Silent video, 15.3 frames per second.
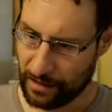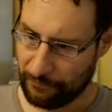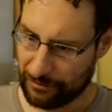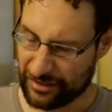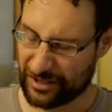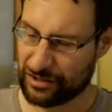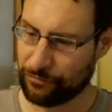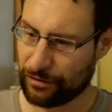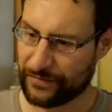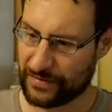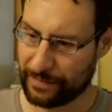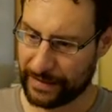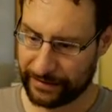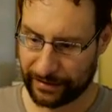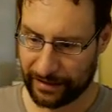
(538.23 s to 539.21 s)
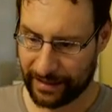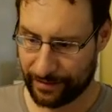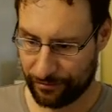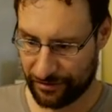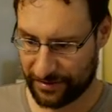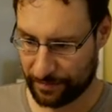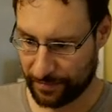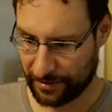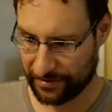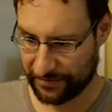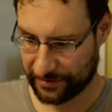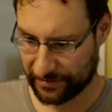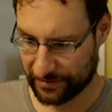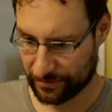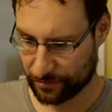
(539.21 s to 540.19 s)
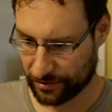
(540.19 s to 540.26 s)
Was actually one of the better libraries. A pity
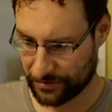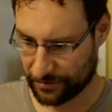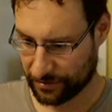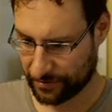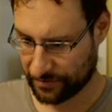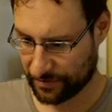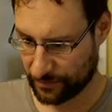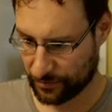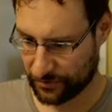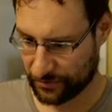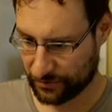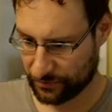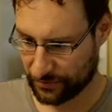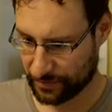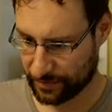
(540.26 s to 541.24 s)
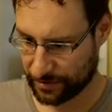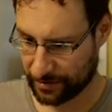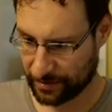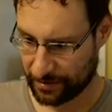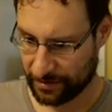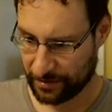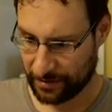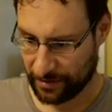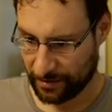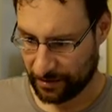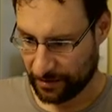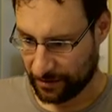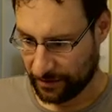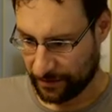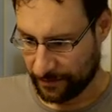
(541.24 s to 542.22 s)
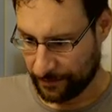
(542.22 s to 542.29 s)
that this was not the most used, but
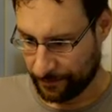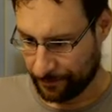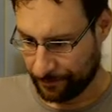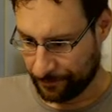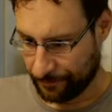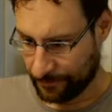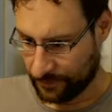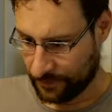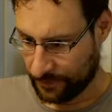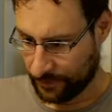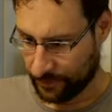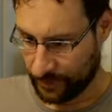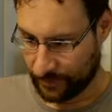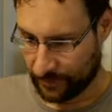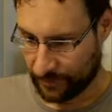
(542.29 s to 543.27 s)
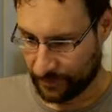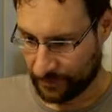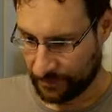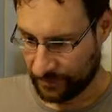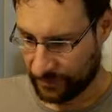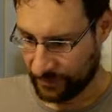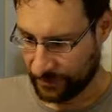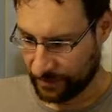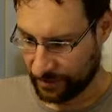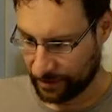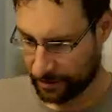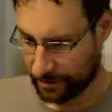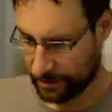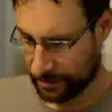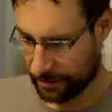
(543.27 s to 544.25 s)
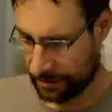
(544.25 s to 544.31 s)
do we have that
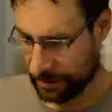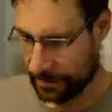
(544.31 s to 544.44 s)
there?